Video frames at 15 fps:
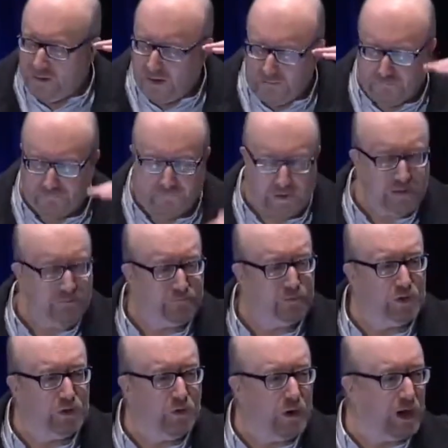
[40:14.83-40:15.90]
faithful
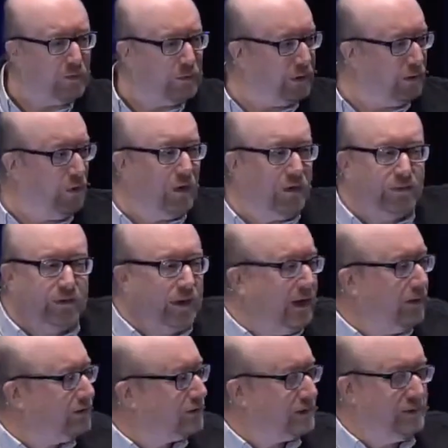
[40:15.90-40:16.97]
you are when all
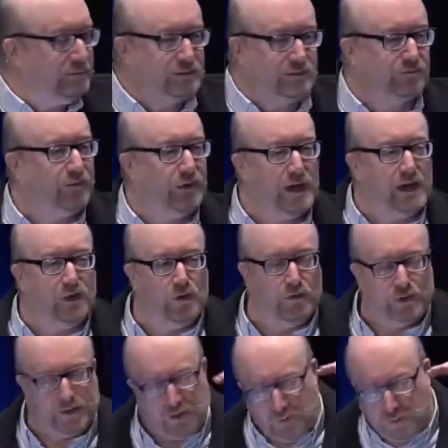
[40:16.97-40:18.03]
else seems to fail, Lord,
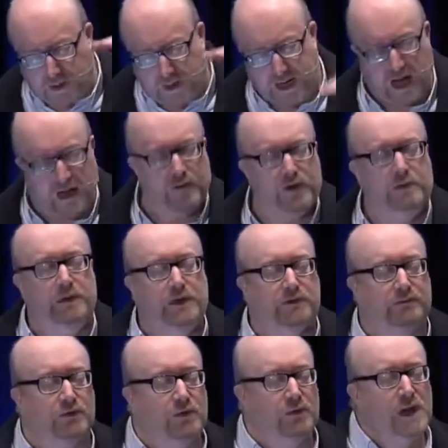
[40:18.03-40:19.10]
that you will carry me
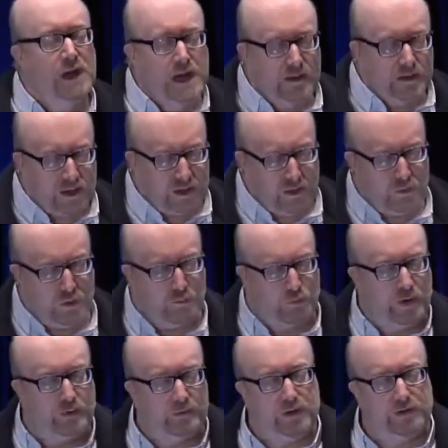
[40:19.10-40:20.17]
through, that you will
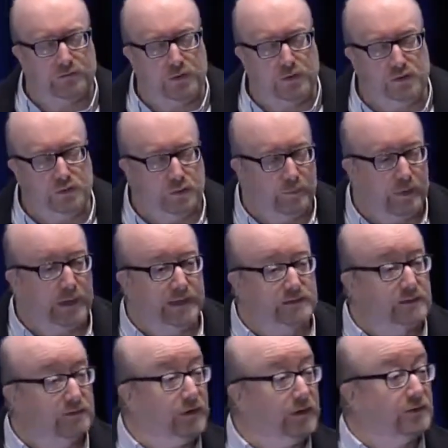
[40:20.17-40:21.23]
bring me through to a
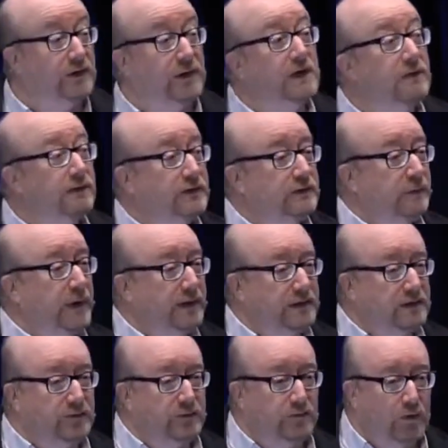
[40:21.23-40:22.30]
place of victory,
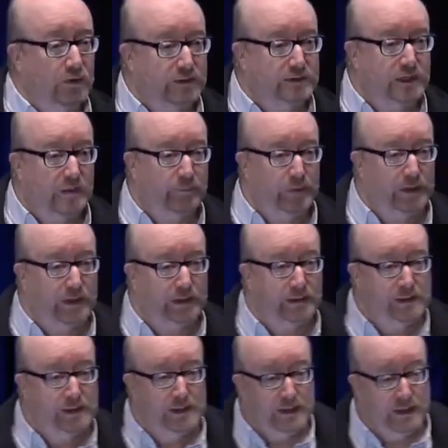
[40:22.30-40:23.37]
irrespective of what is happening.
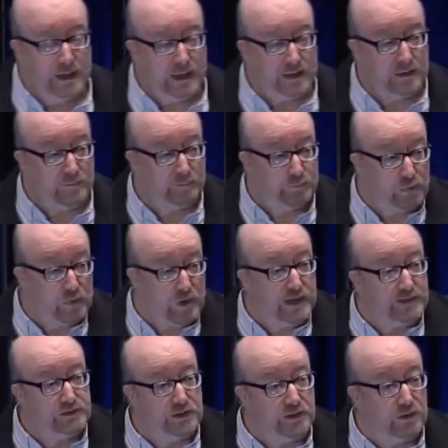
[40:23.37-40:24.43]
And I'm
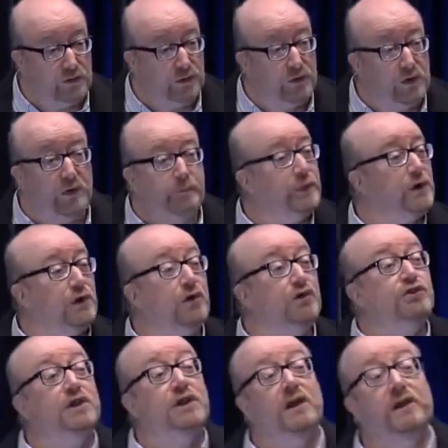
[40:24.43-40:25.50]
praising you, Lord, not because
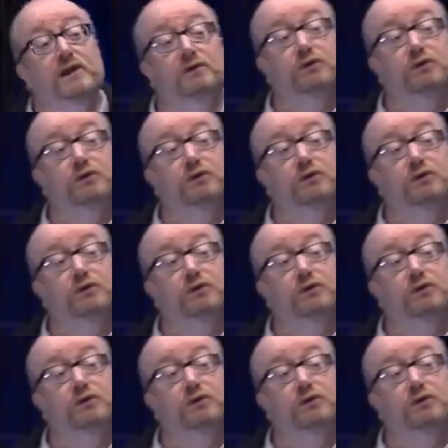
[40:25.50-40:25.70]
you're going to